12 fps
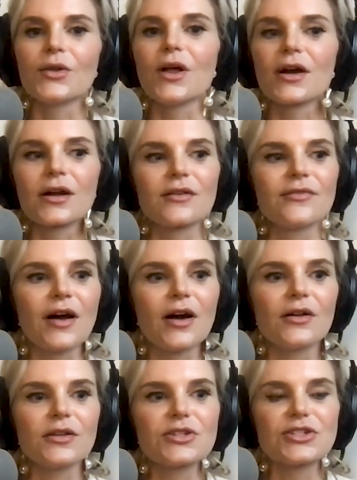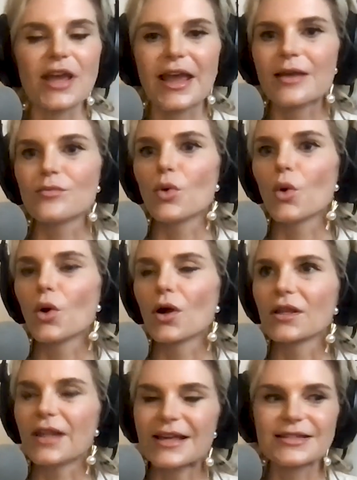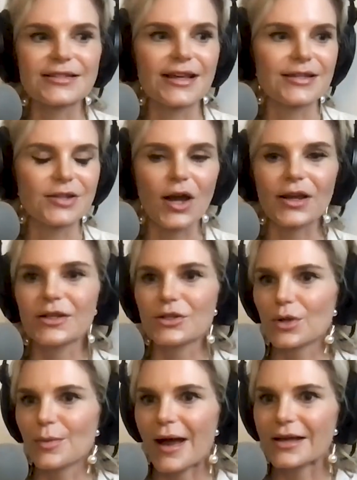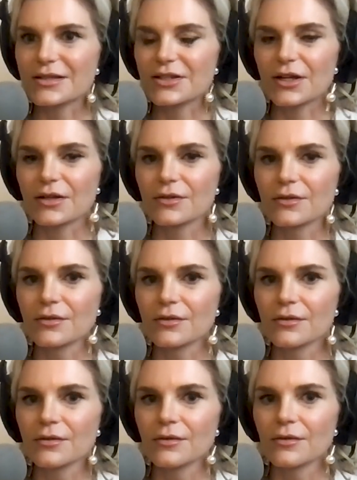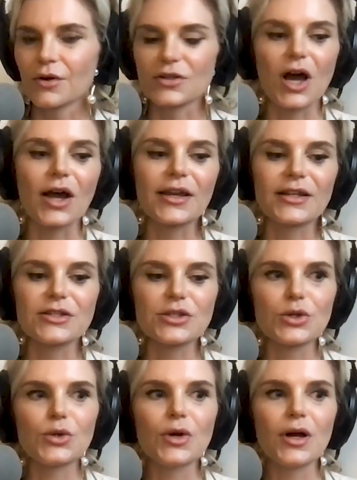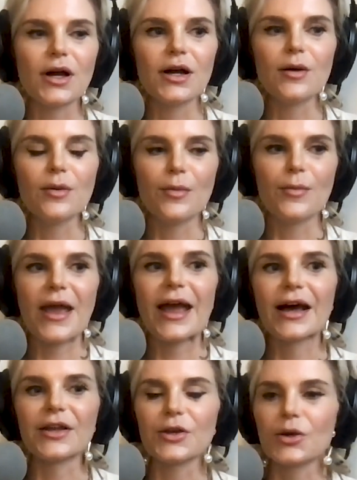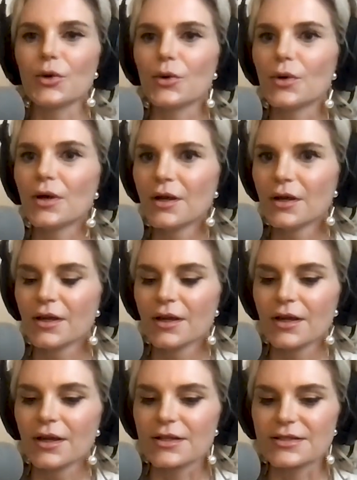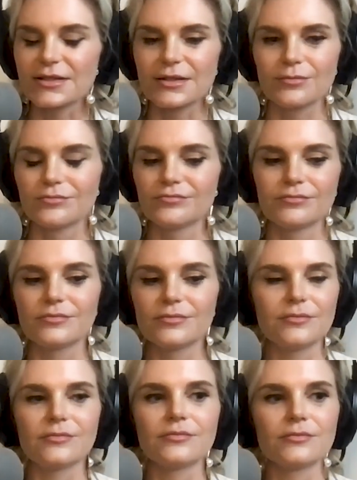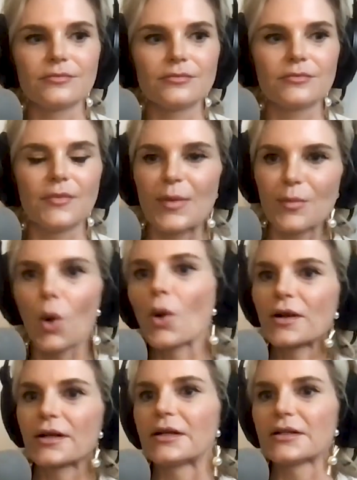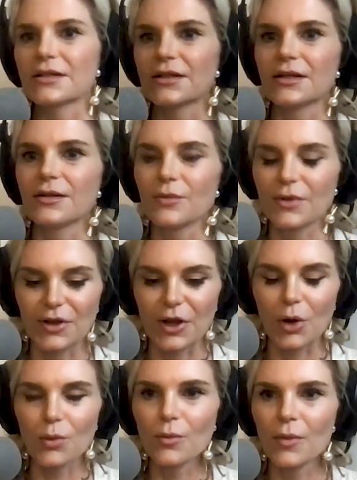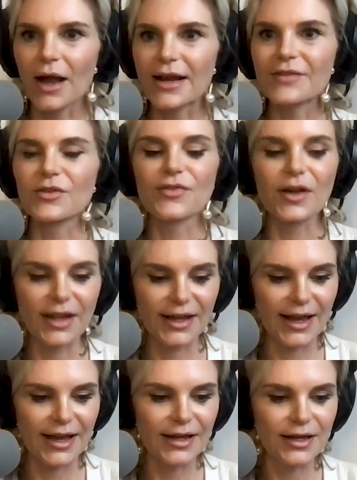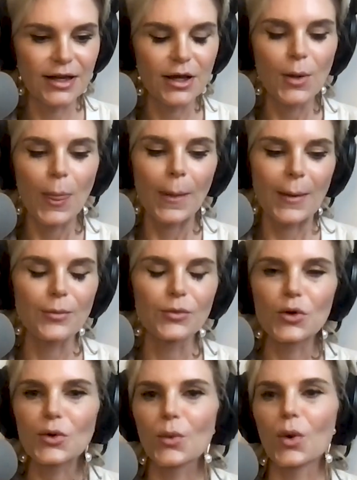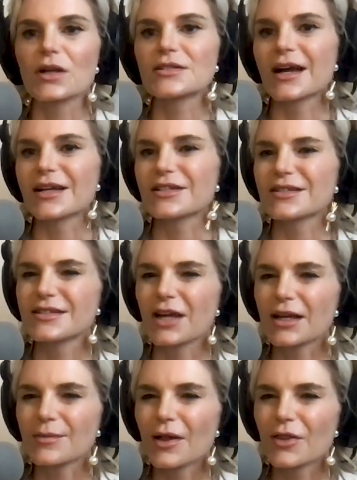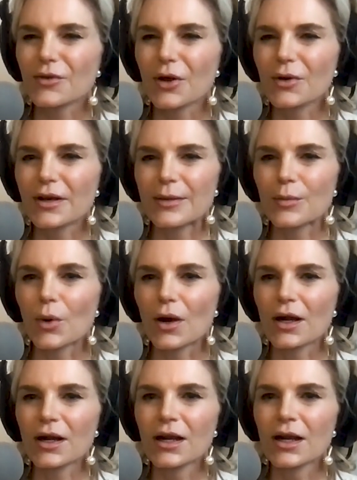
longer felt shame or less than talking to a pastor or talking to a man who is important, Sure. I never felt like my words got stuck in my throat anymore.